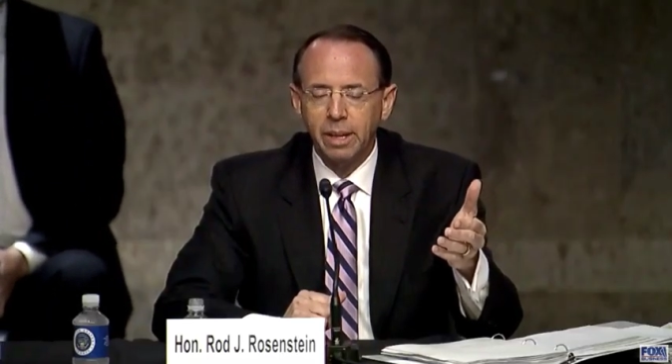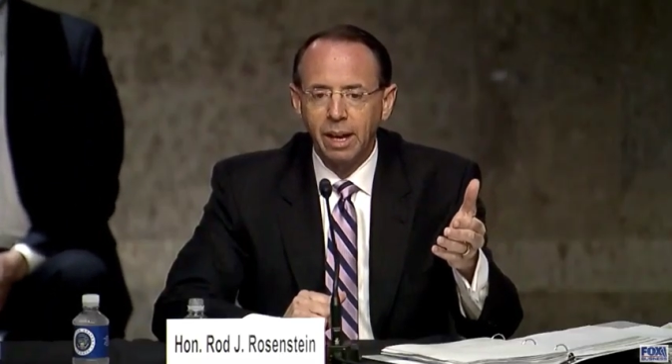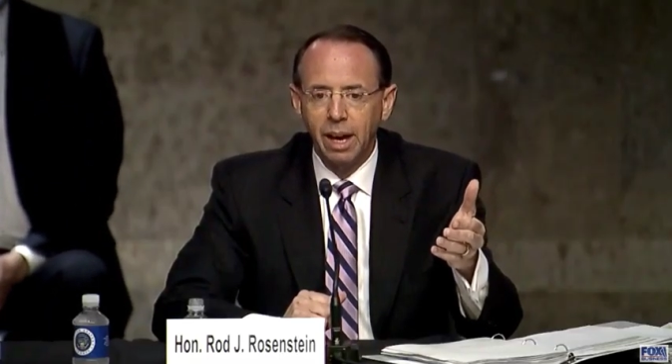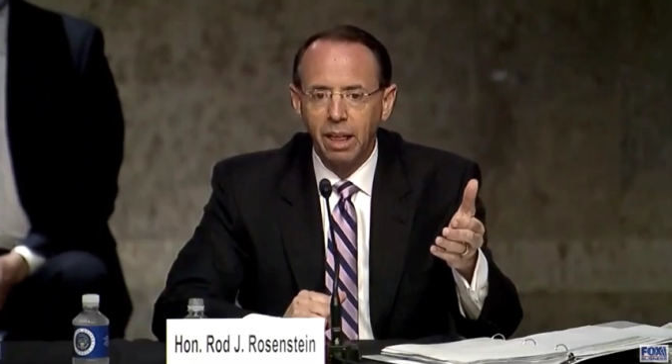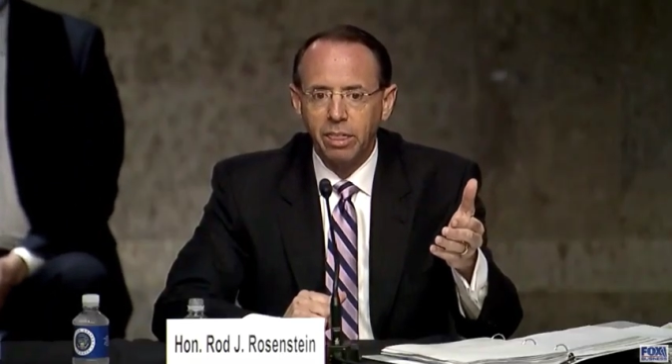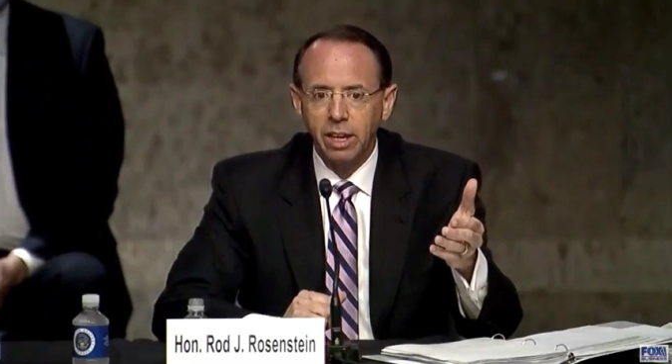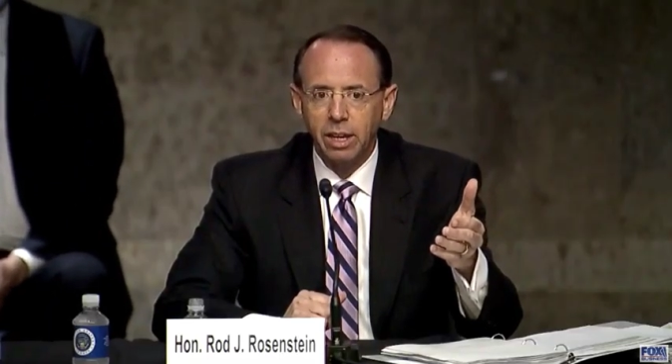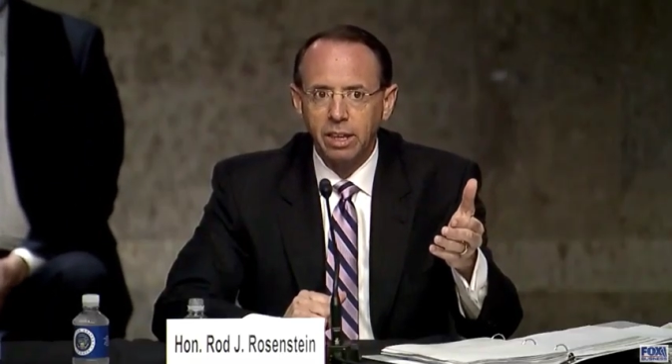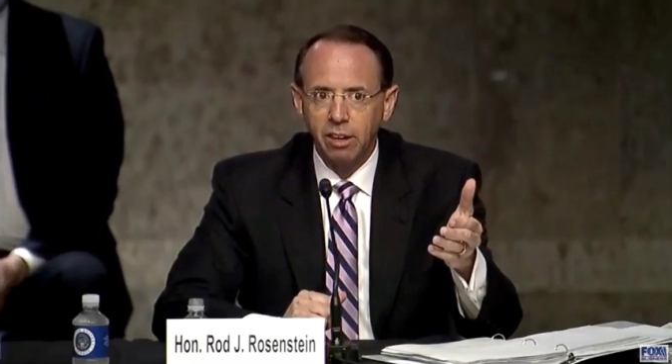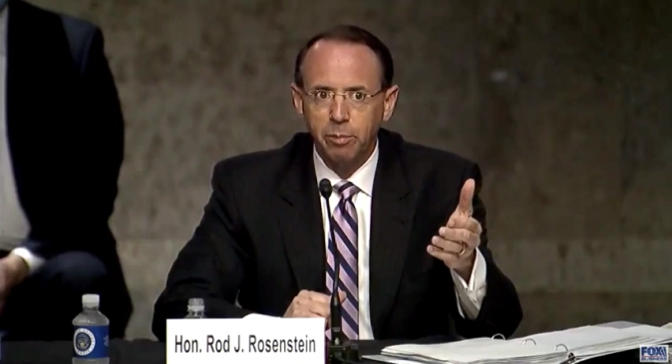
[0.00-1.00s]
uh, I think
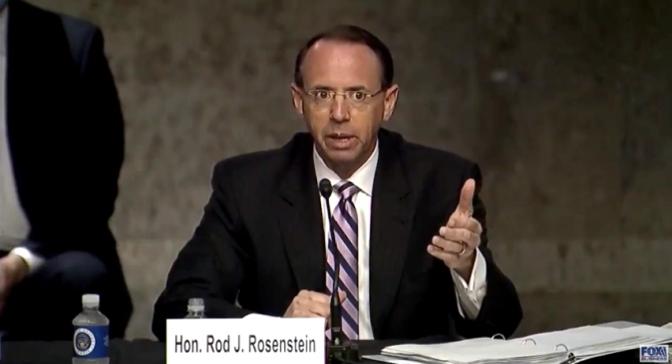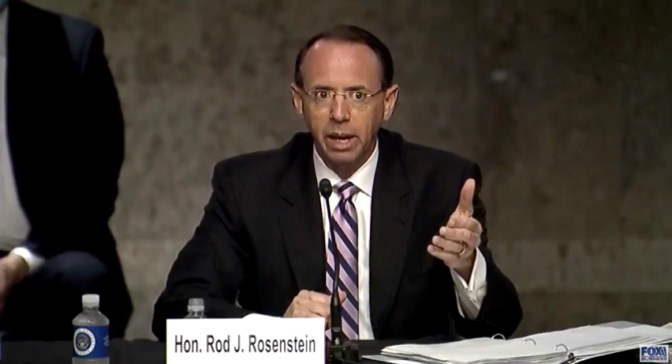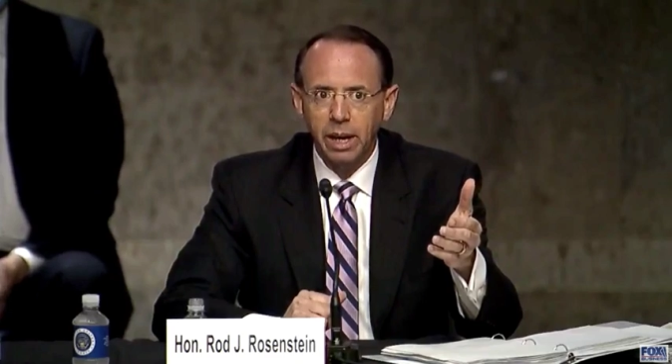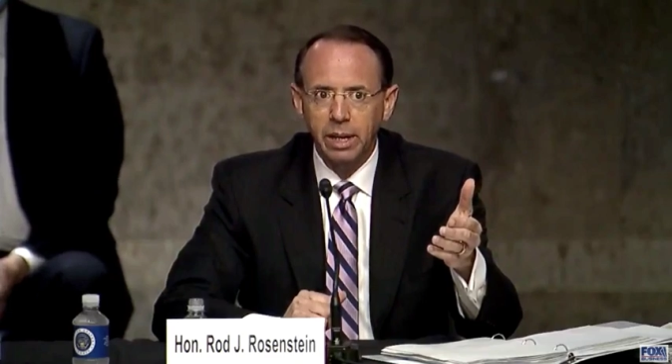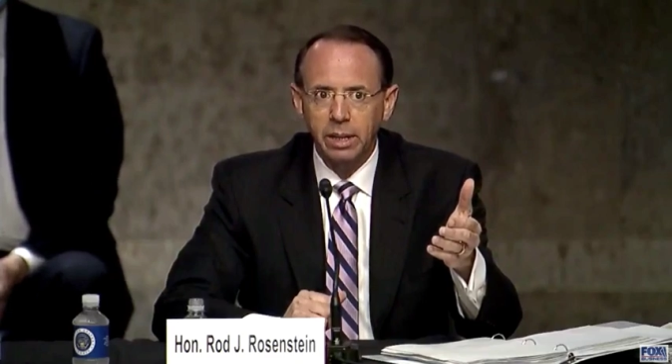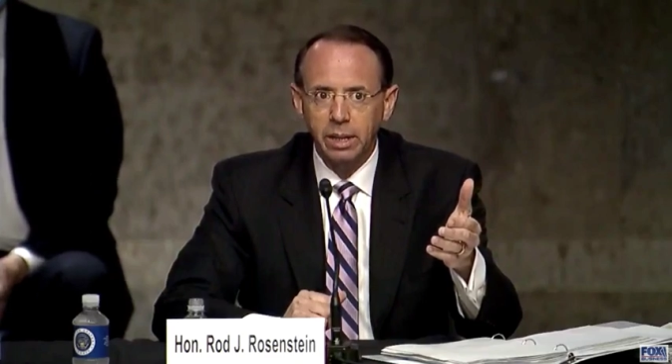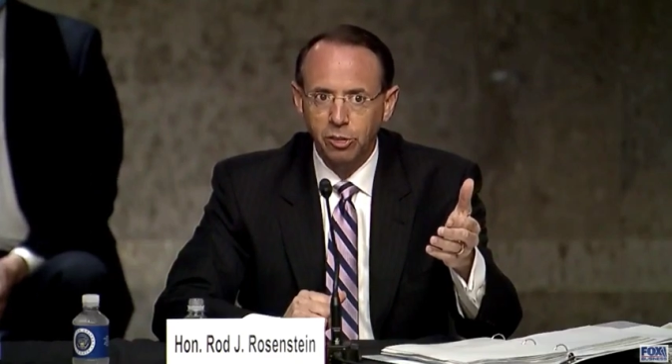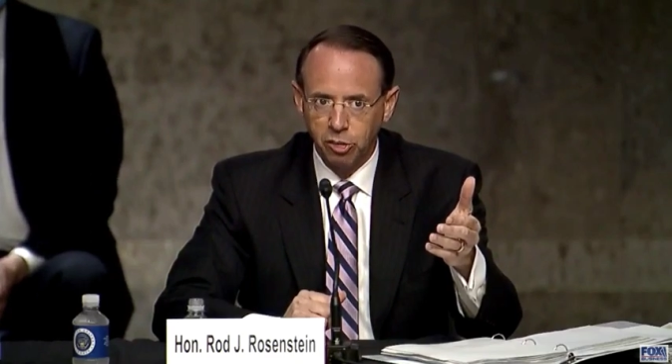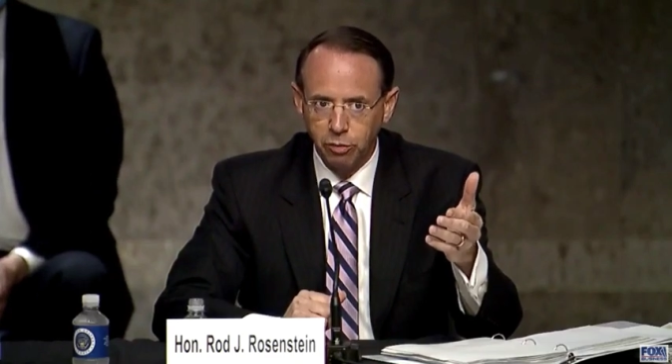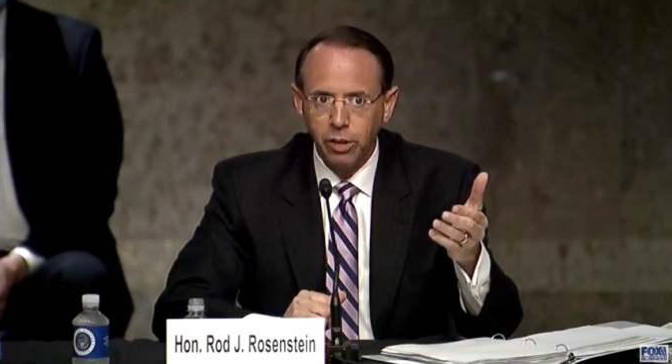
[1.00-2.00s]
the FBI
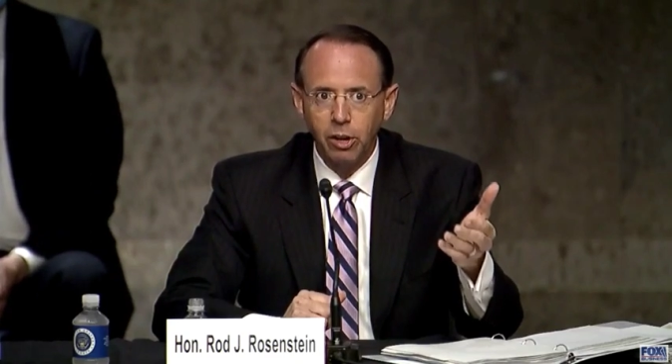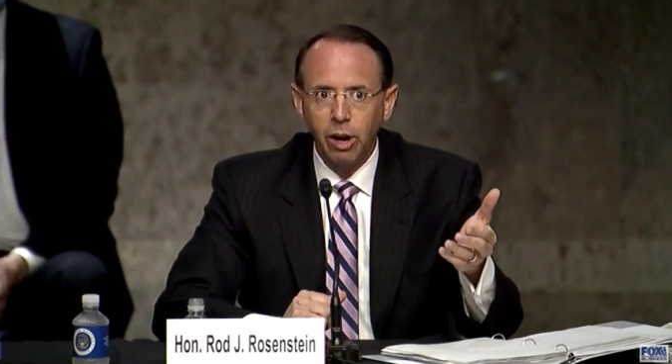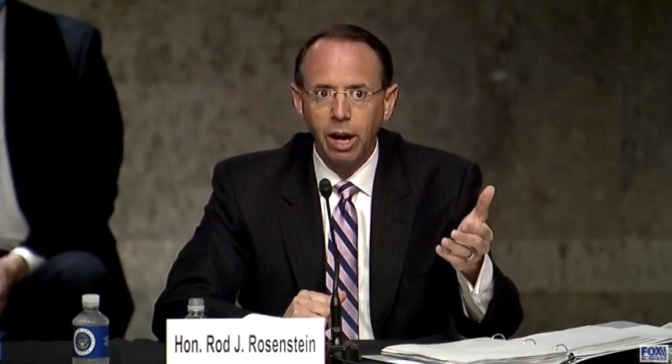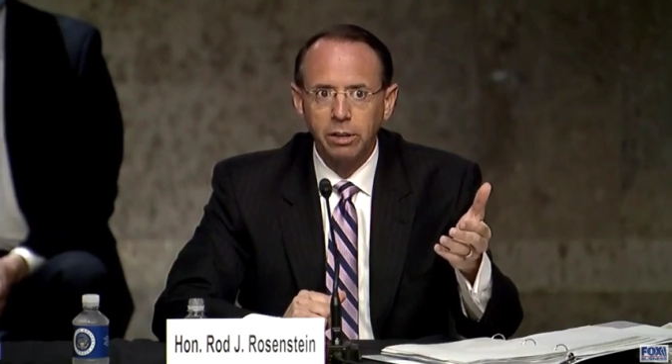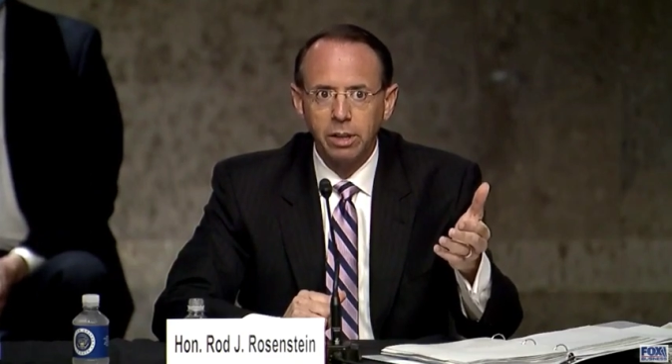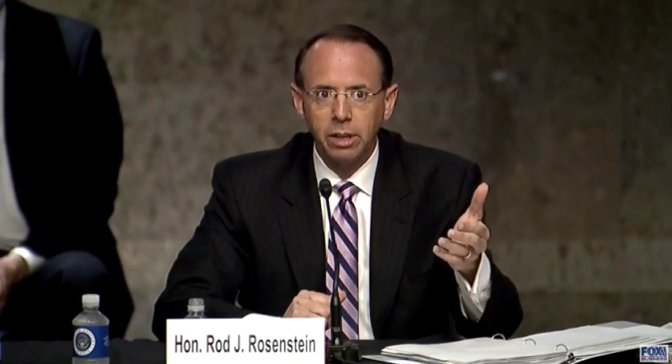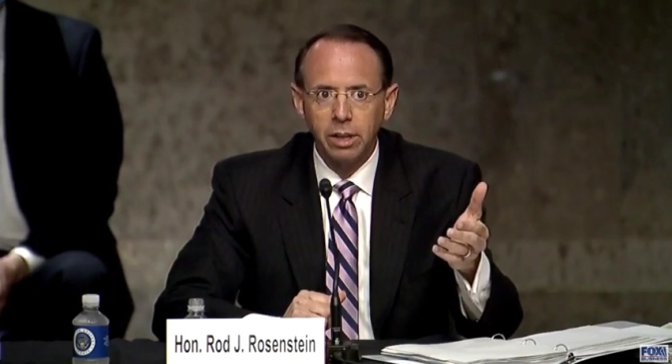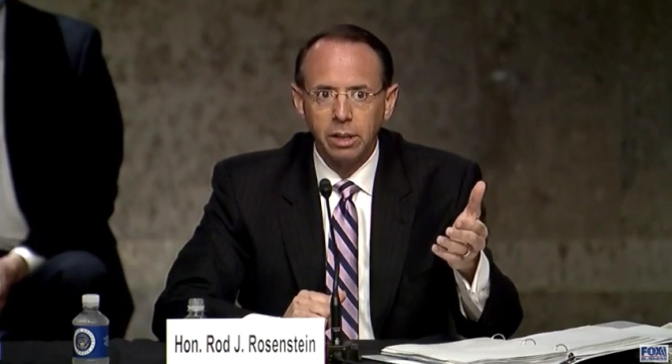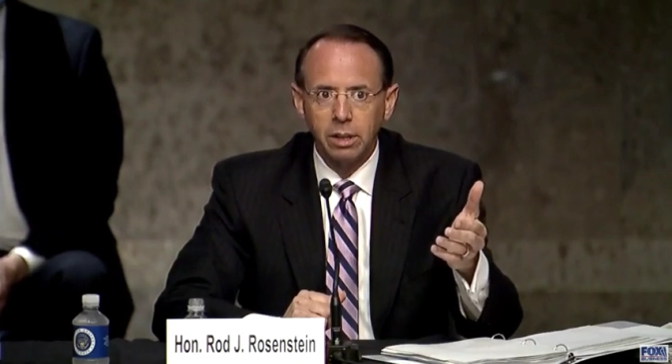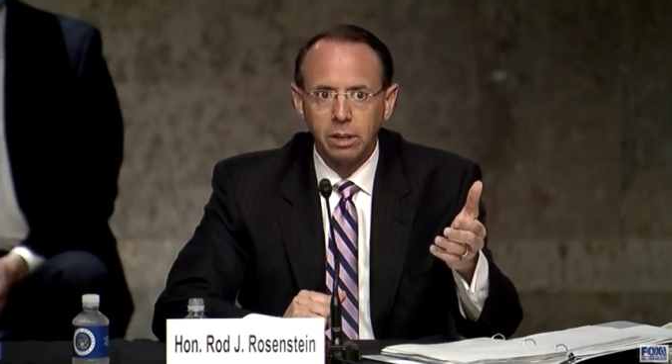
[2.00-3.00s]
needs to figure out
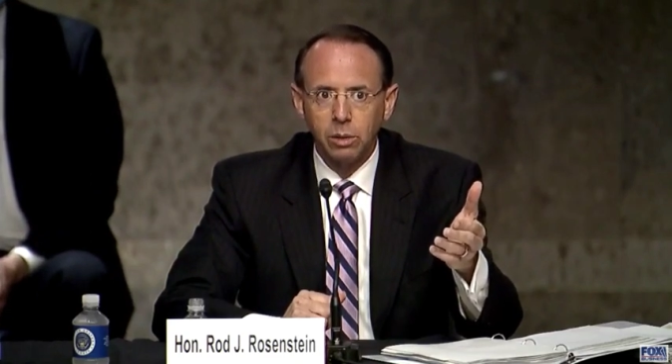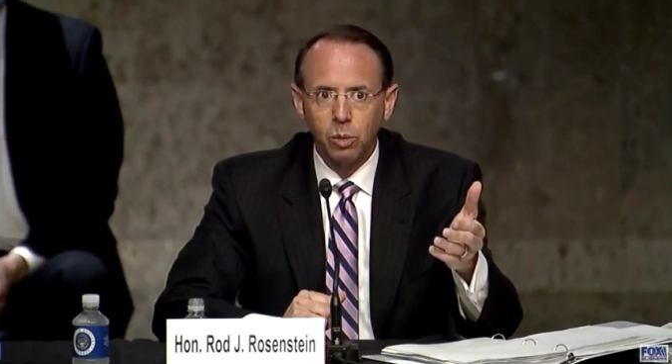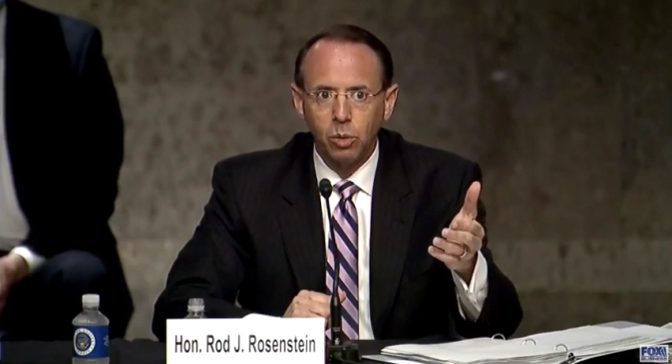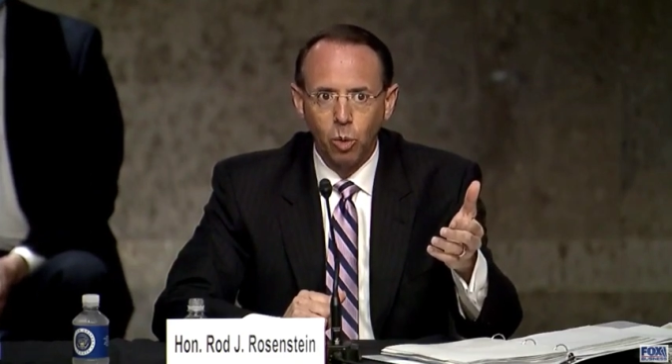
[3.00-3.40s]
yeah.